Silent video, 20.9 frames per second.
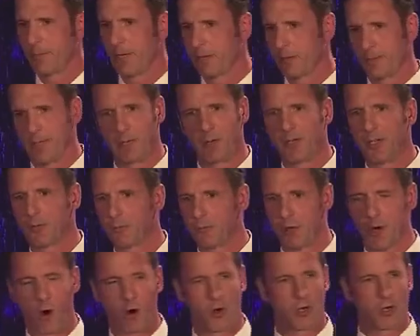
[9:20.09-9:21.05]
to be able to meet with your
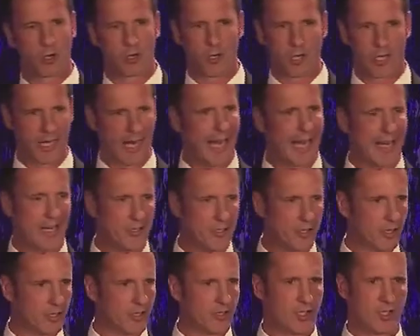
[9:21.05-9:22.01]
broker and
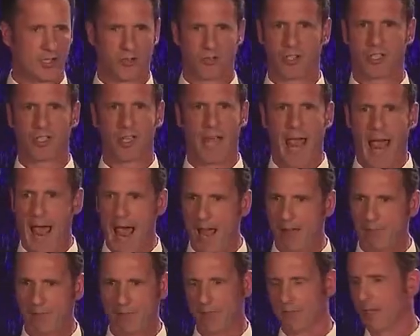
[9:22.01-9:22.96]
agents and
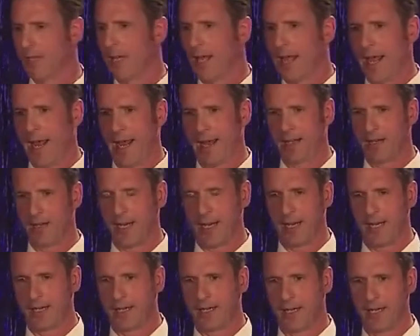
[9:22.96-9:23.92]
staff, and, and,
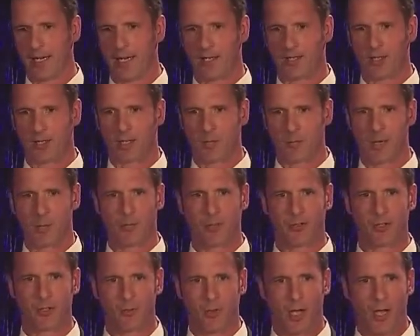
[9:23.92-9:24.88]
and, and you're going to be able
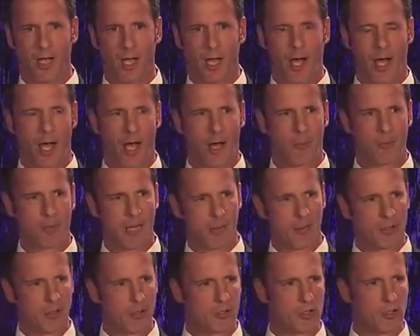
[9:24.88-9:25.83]
to uh, be
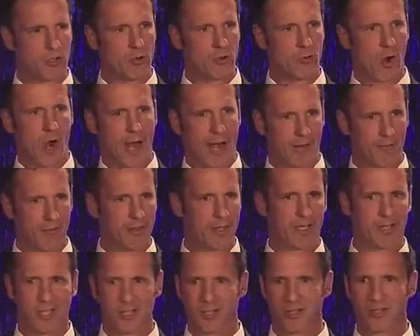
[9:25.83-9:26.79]
able to do
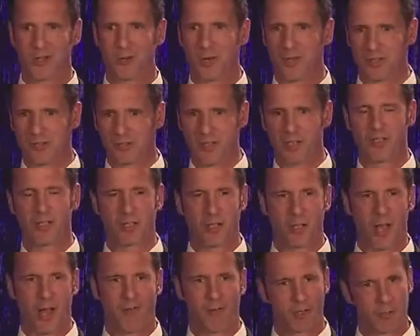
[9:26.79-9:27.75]
everything that you do in the
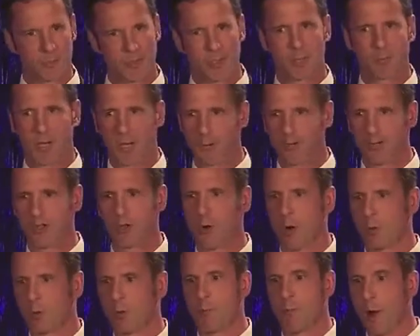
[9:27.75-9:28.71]
physical office, but you're going to be able to
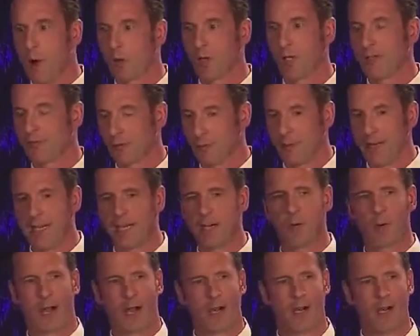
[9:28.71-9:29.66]
do it remotely from
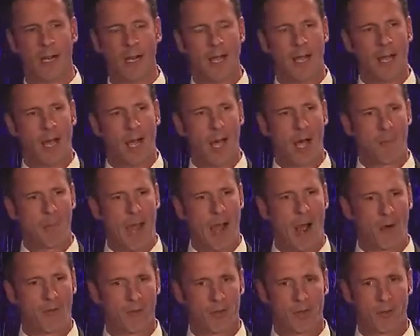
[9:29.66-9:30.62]
anywhere. Um,
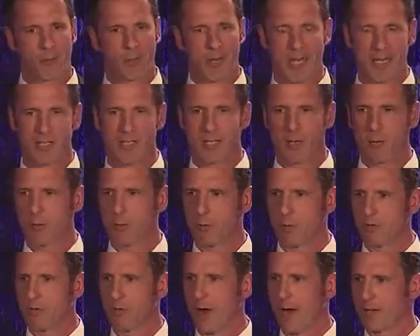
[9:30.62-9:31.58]
however, the piece that we
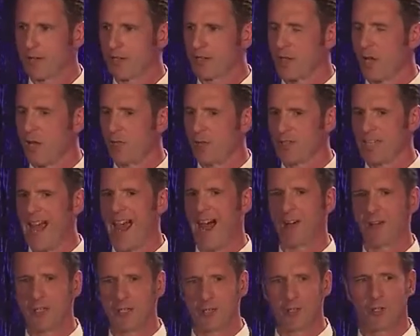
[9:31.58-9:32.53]
were trying to solve was
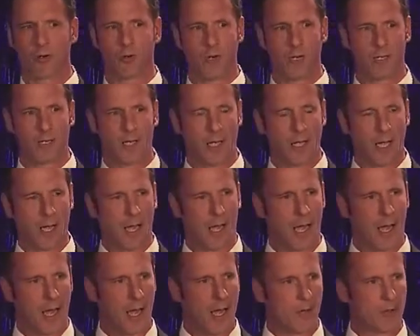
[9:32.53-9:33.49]
how do you do it
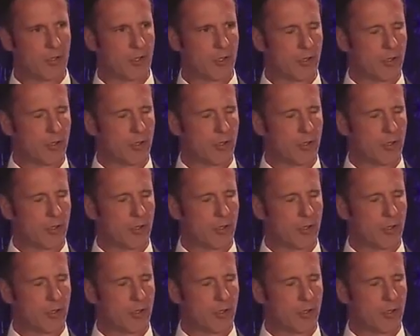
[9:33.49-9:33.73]
uh,